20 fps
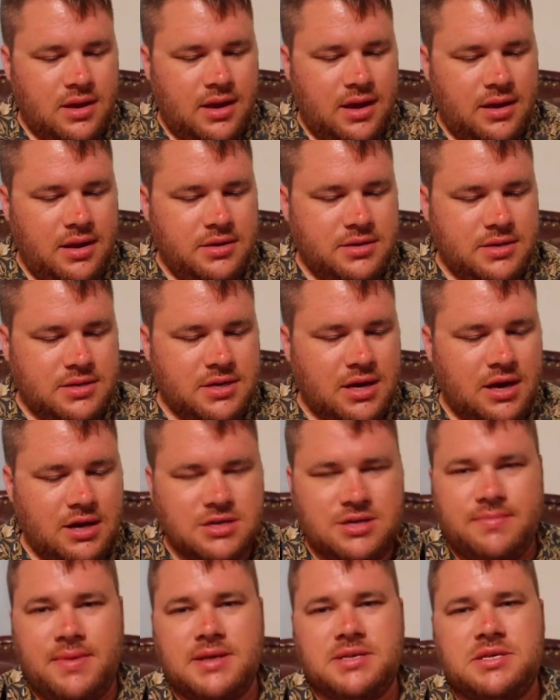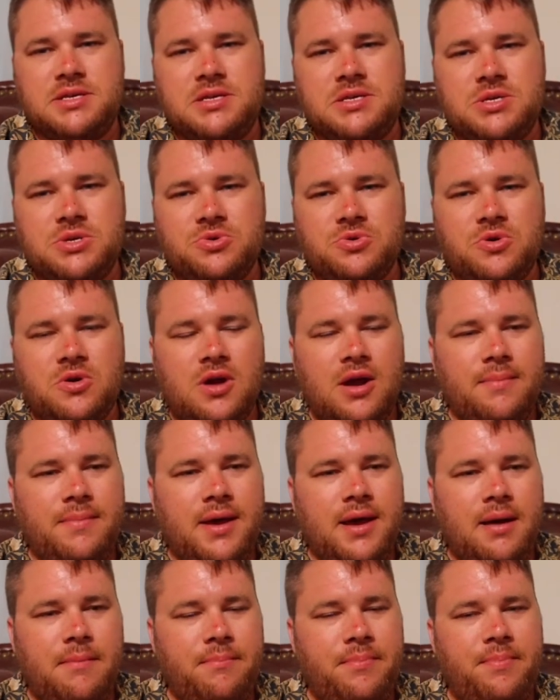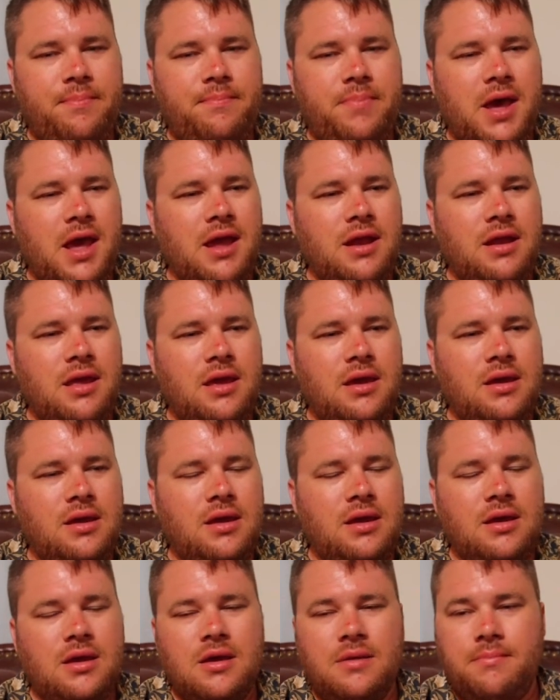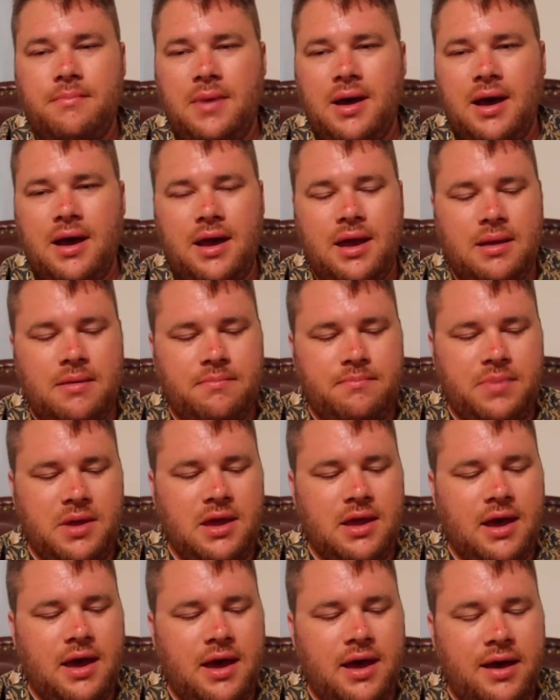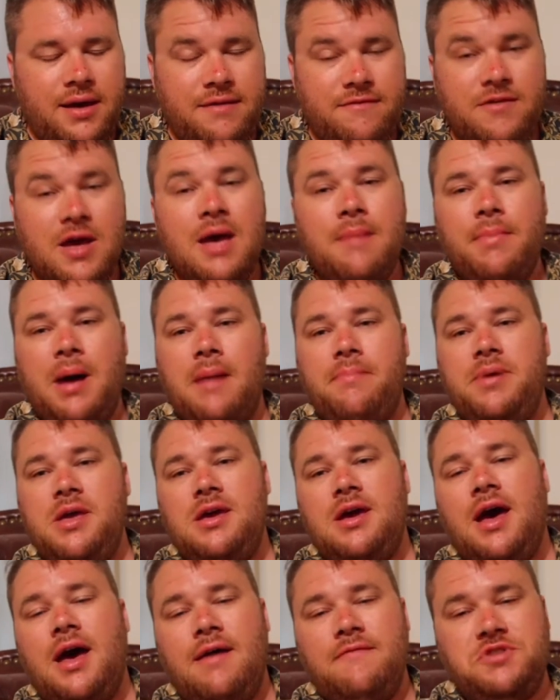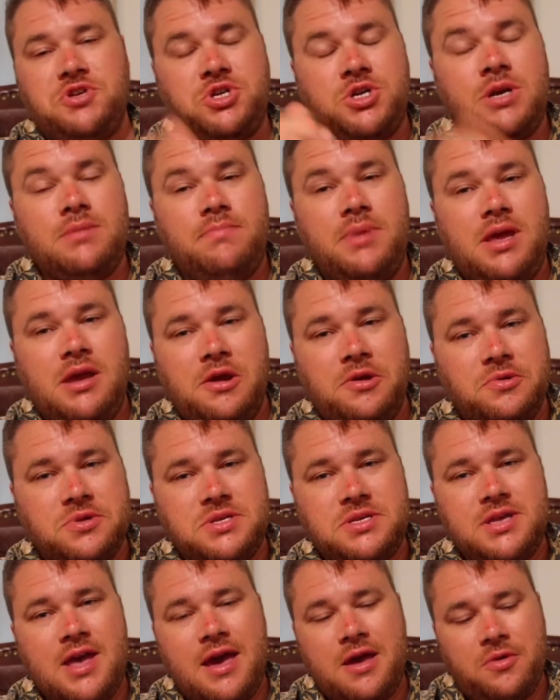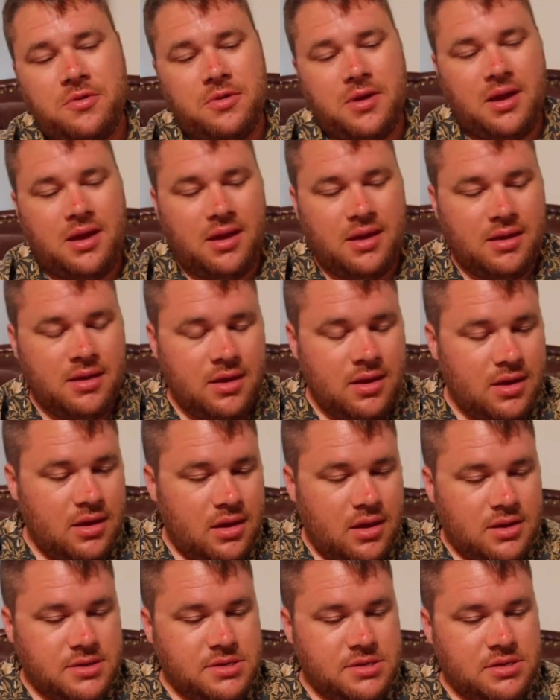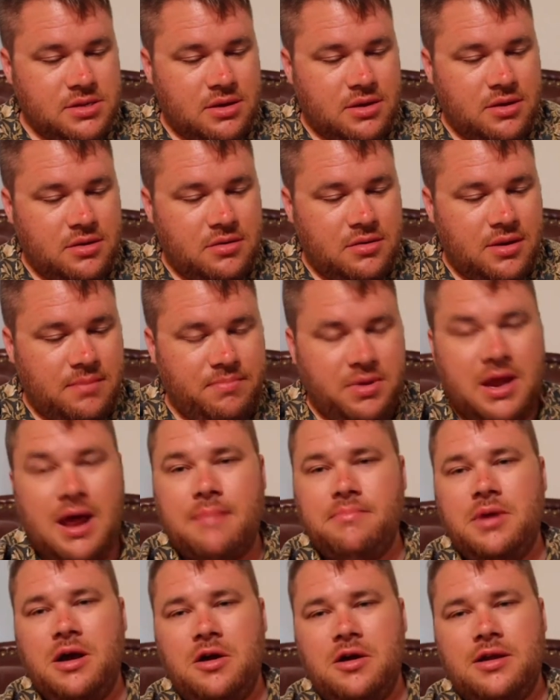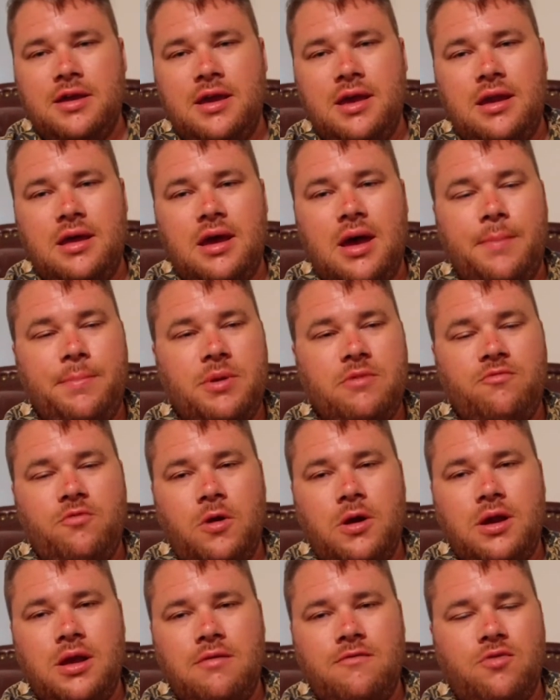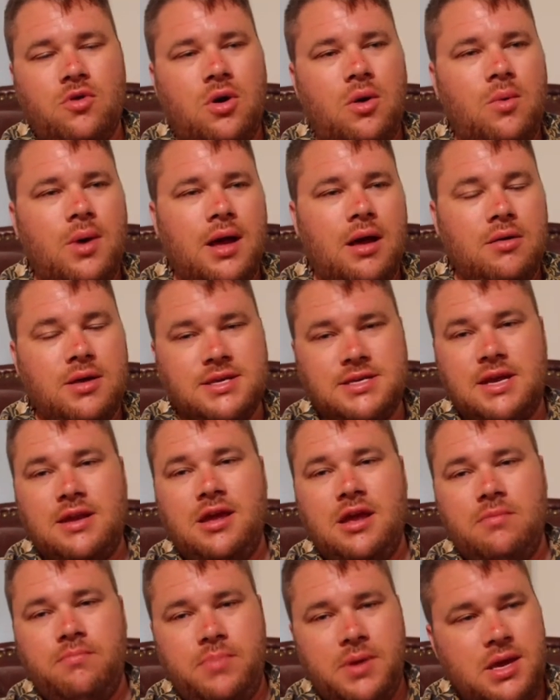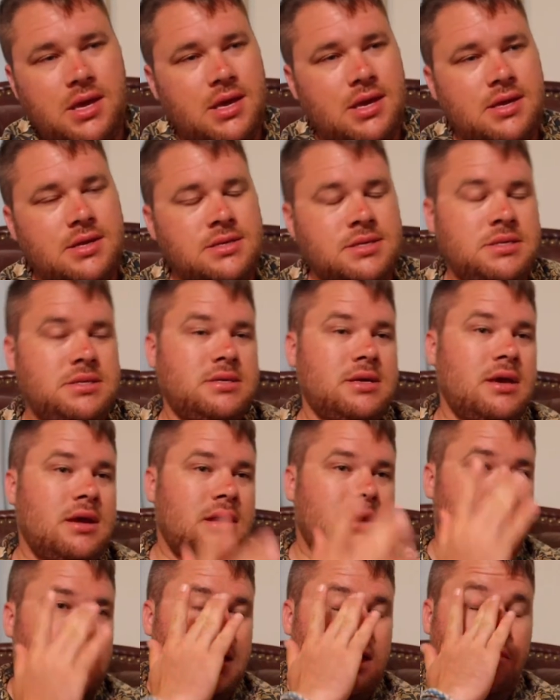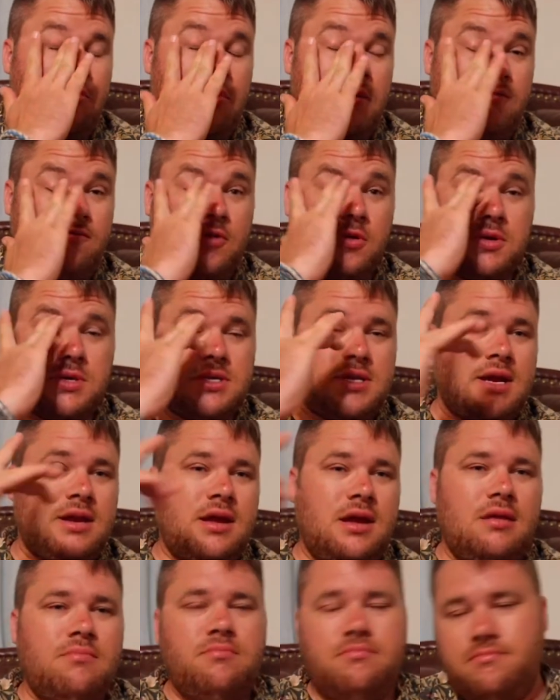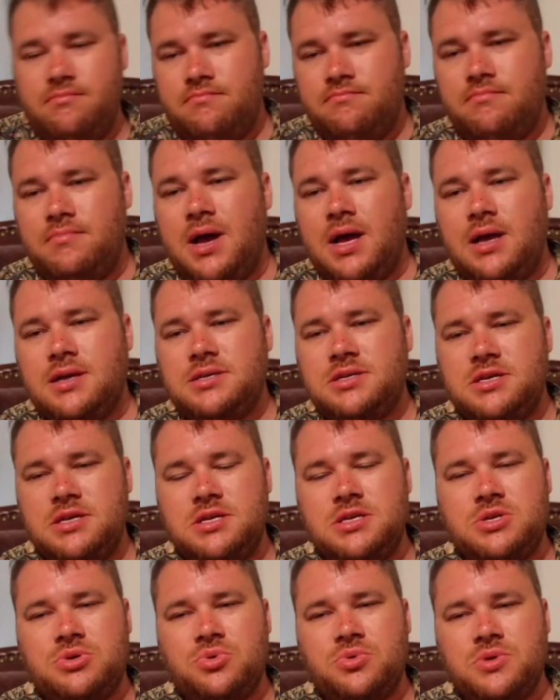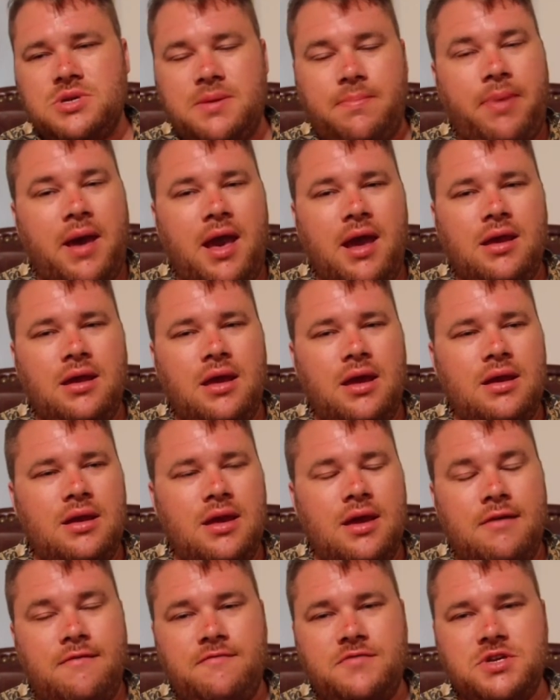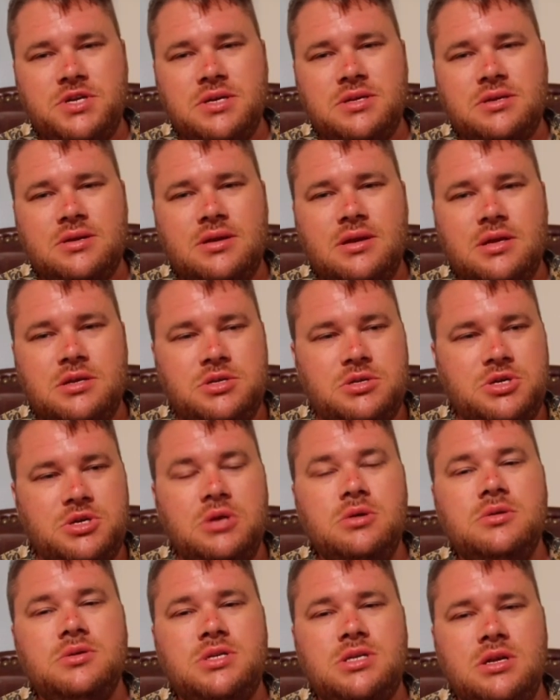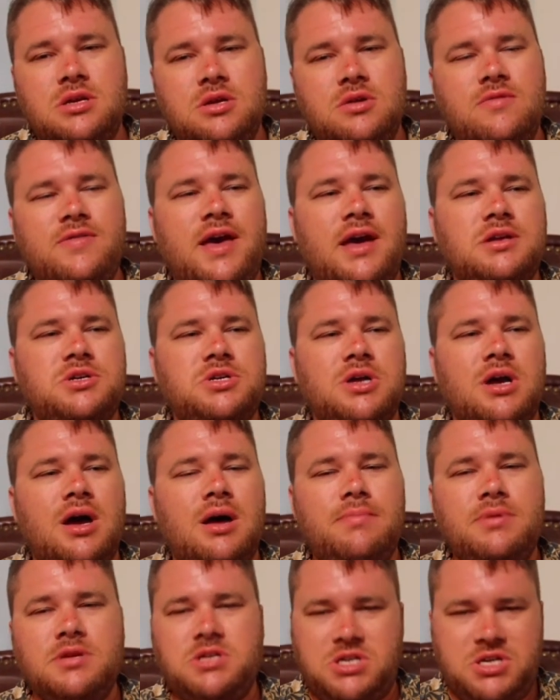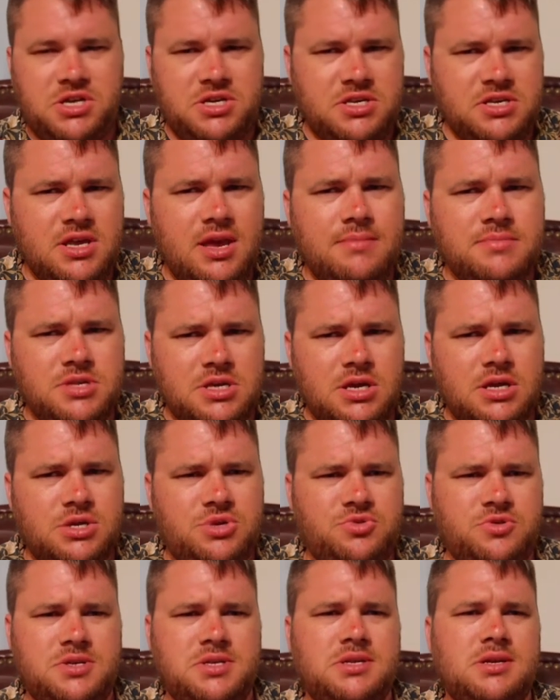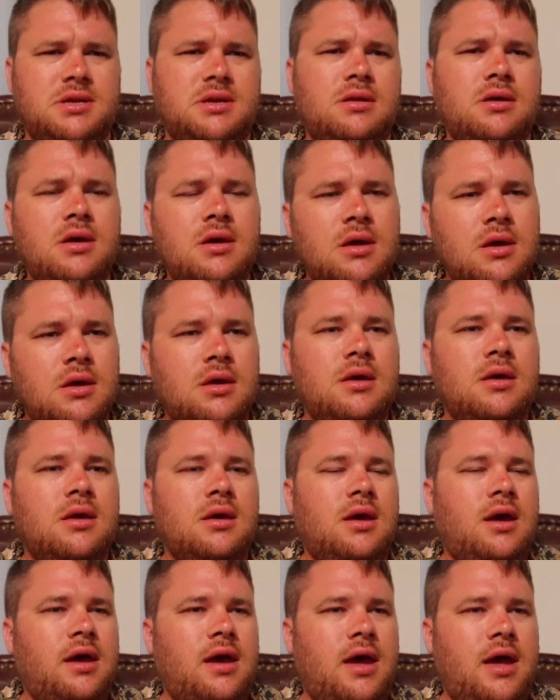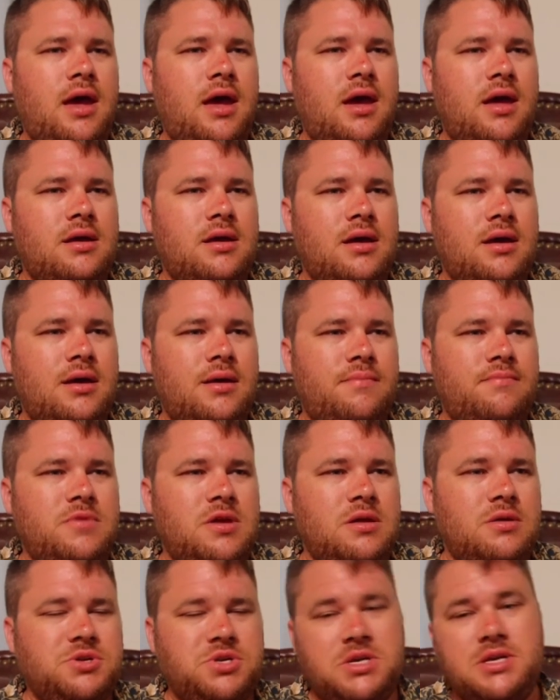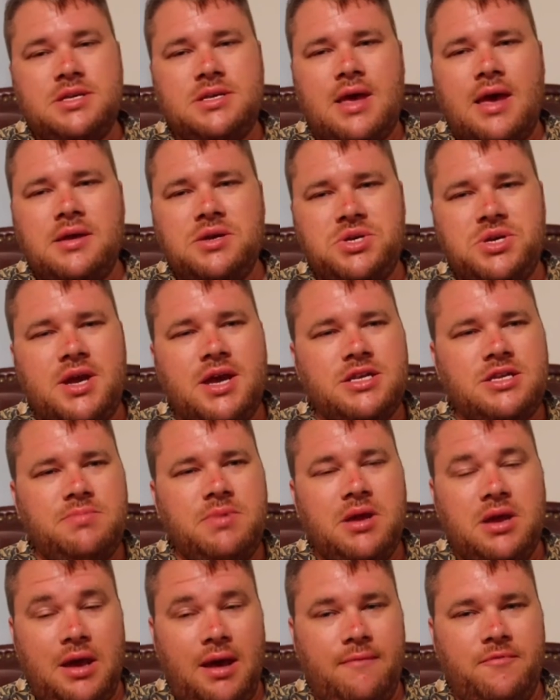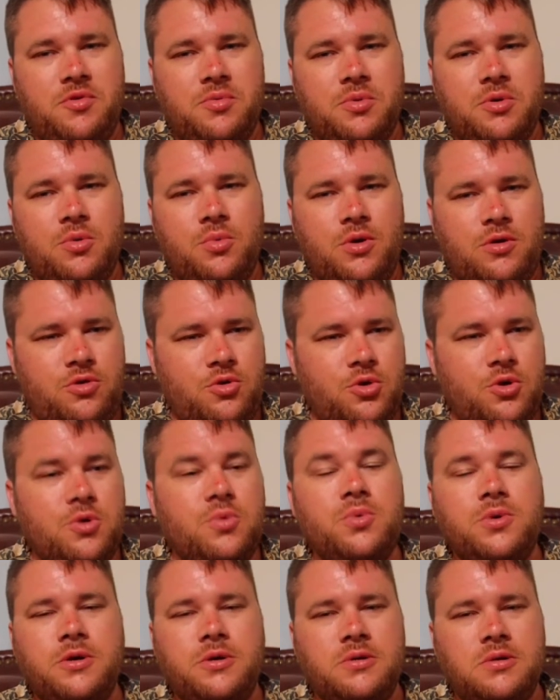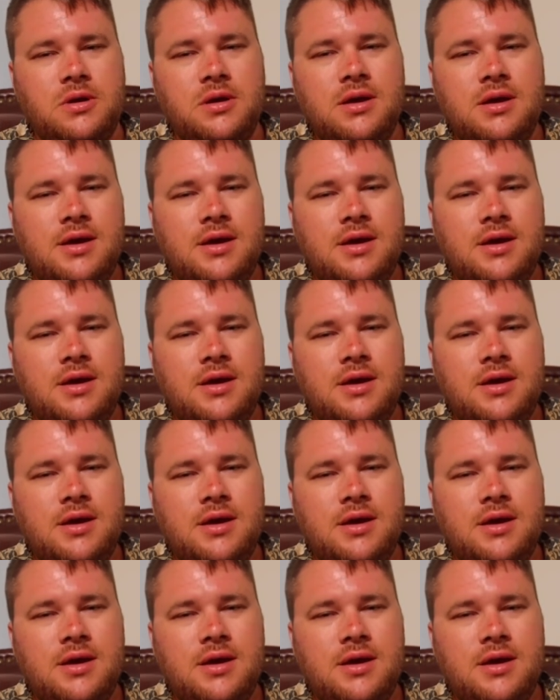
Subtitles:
need to talk to my sister about painting my beehive. My beehive should be here Saturday, but I'm not going to get it up and running for a while because I need bees. Well, first I need my sister to paint it if she's going to choose to do that job. She seems interested, and you know, she has to be comfortable with her work